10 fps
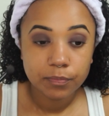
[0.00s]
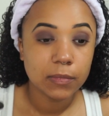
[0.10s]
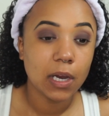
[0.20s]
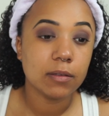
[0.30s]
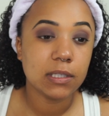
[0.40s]

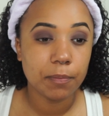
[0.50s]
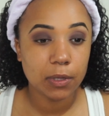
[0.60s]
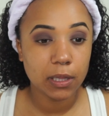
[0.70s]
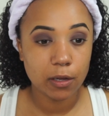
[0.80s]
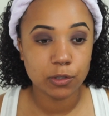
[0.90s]
Now
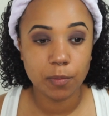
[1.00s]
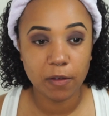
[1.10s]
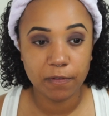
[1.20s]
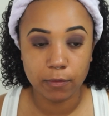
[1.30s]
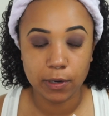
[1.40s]
typically I'll do my
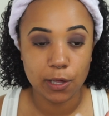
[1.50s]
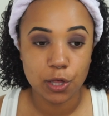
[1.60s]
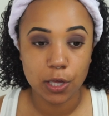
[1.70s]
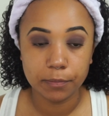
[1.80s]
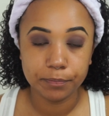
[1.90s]

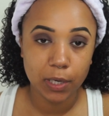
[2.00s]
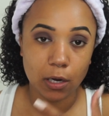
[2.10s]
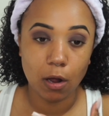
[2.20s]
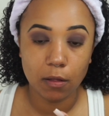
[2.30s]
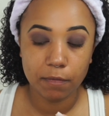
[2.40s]
foundation and
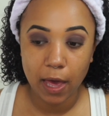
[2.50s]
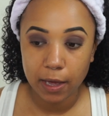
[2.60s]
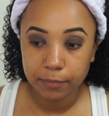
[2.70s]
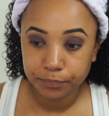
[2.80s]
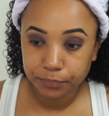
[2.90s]
all of
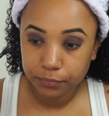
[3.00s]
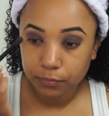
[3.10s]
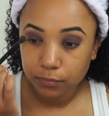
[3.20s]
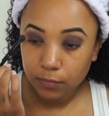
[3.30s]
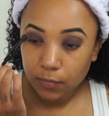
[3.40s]
that
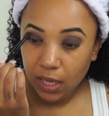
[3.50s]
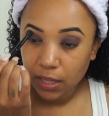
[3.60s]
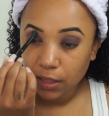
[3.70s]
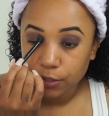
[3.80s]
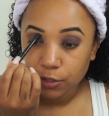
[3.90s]

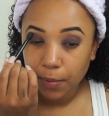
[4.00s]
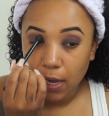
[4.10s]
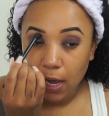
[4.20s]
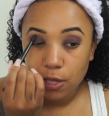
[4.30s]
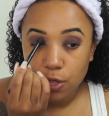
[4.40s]
and then do my
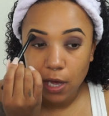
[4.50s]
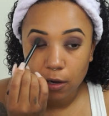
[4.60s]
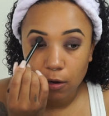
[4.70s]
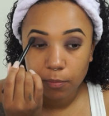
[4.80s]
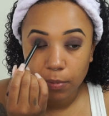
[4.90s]

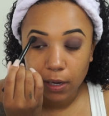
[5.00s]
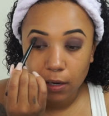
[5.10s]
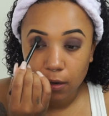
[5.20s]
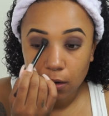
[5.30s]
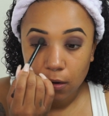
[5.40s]
eyeshadow,
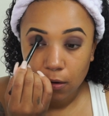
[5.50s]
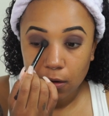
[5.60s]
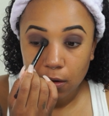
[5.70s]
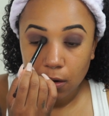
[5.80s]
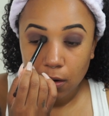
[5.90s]
but
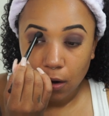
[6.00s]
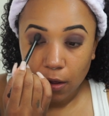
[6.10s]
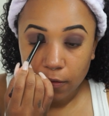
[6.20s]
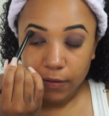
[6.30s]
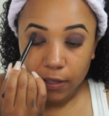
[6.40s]

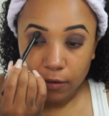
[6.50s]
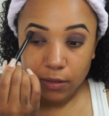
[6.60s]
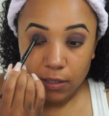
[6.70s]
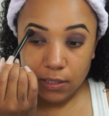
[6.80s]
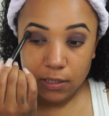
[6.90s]
I figured
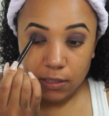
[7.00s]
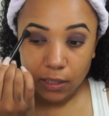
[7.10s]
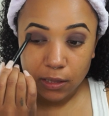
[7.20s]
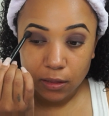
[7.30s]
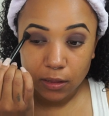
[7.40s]
this is
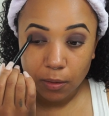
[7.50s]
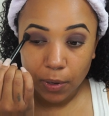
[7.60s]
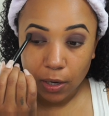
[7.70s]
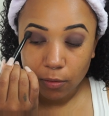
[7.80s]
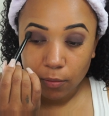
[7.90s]
like the
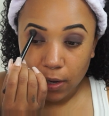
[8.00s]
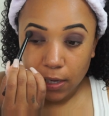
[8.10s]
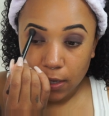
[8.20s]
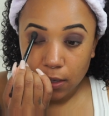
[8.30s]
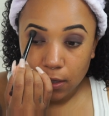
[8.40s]
better
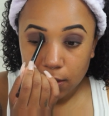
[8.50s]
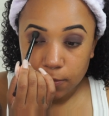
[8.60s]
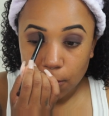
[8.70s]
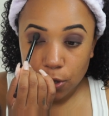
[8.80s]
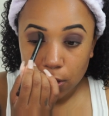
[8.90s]
way,
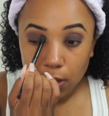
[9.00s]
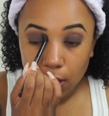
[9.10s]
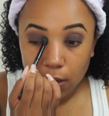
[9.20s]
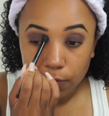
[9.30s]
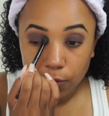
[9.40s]
especially
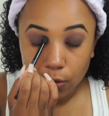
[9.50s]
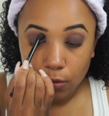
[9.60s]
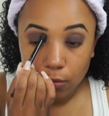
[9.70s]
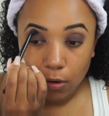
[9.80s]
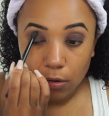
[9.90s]
if
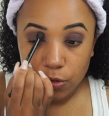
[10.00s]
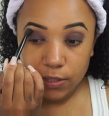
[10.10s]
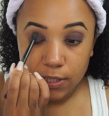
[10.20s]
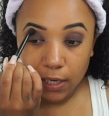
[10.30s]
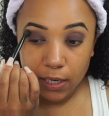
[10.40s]
you are
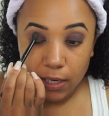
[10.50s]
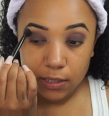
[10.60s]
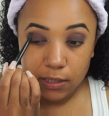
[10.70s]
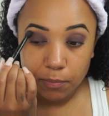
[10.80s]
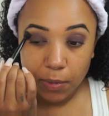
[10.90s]
just getting
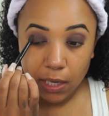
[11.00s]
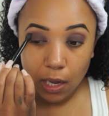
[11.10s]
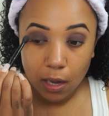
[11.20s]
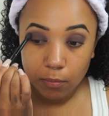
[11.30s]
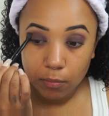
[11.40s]
into
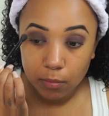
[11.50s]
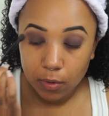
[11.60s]
makeup.